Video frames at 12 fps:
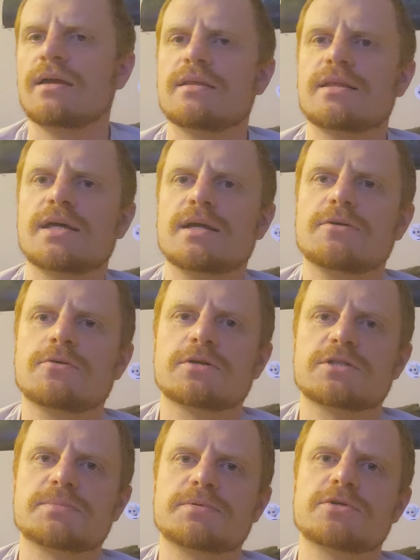the
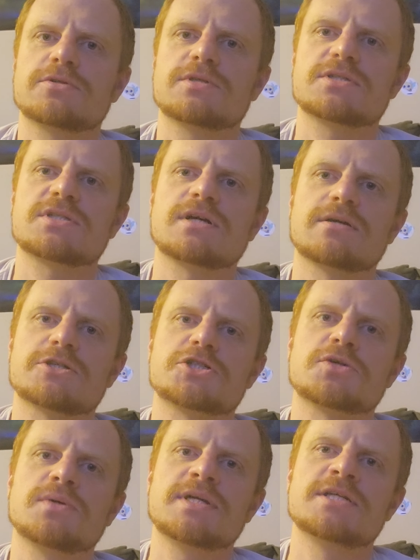star of the
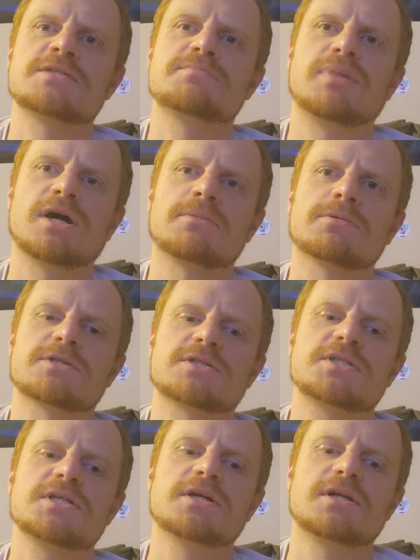show is Barbara
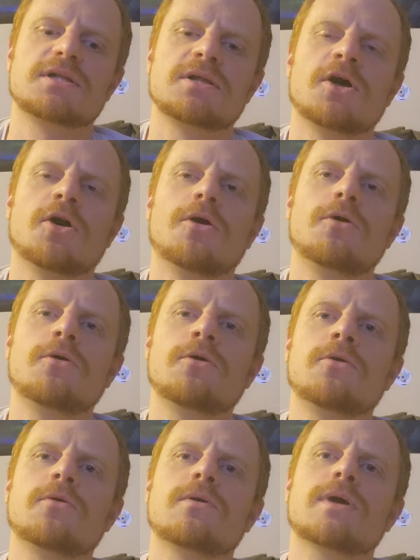Steele,
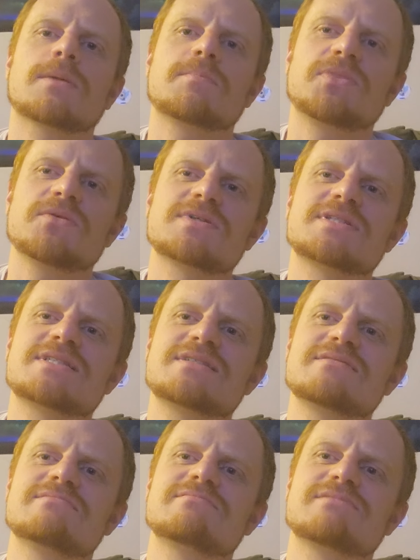who
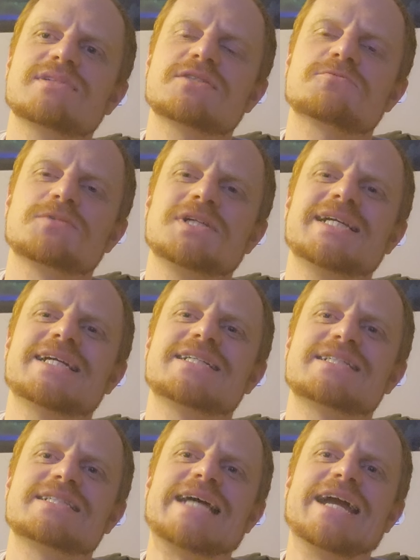wasn't really
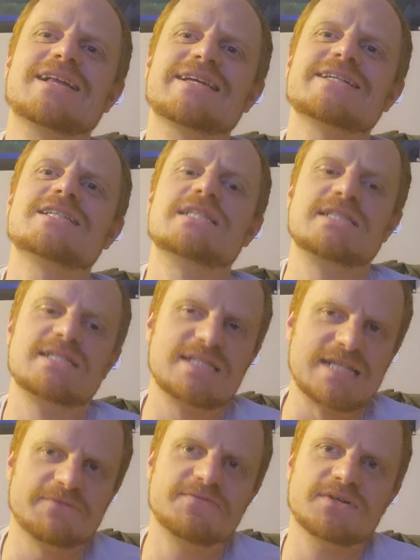exactly
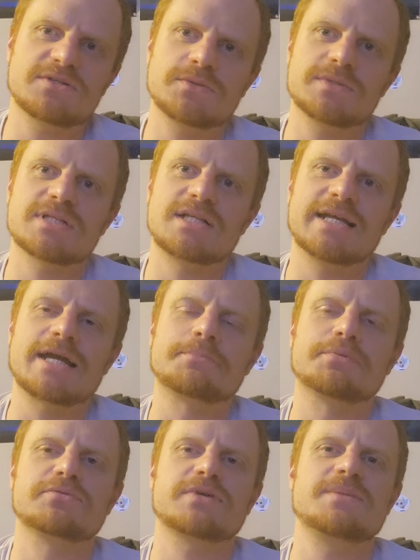different. She wasn't like a
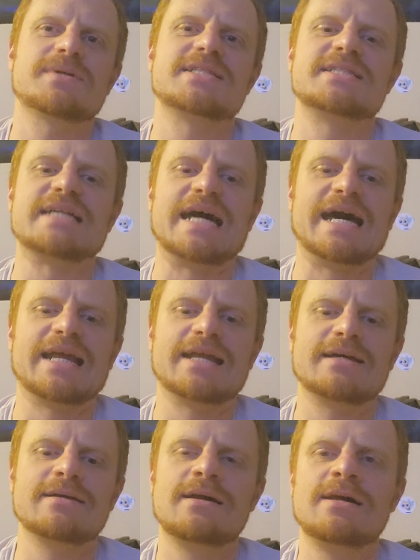prima
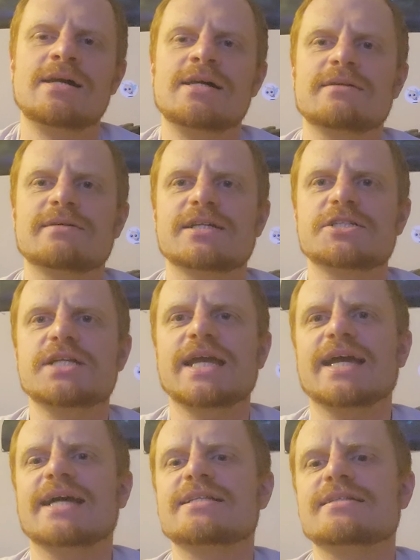donna, but she
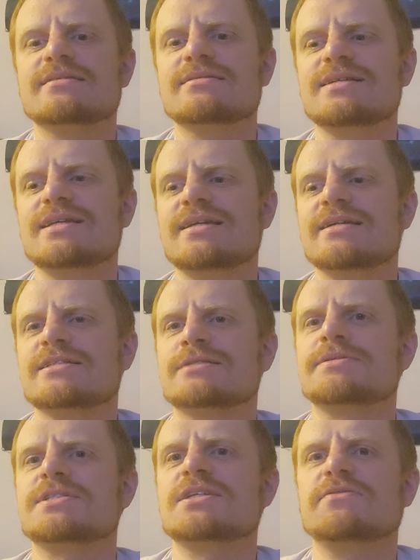had
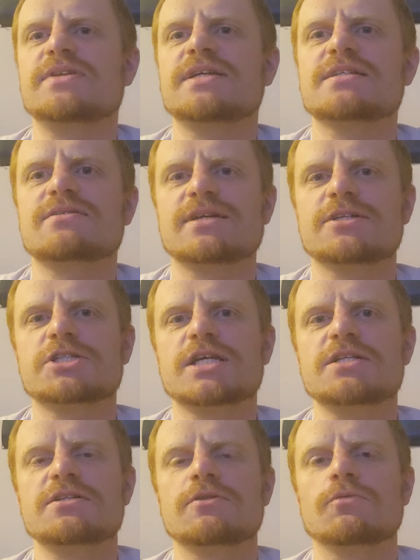specificities like
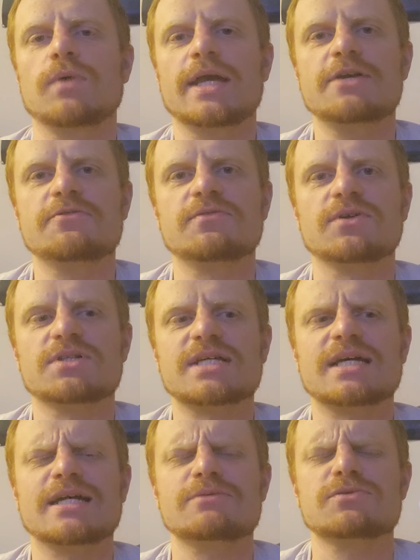changing the wig 4
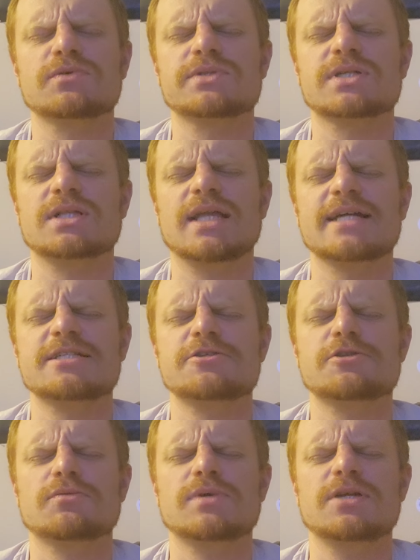times. What was it?
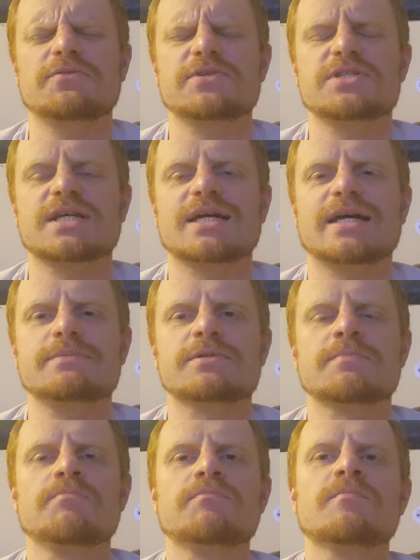Glasses 3 different times.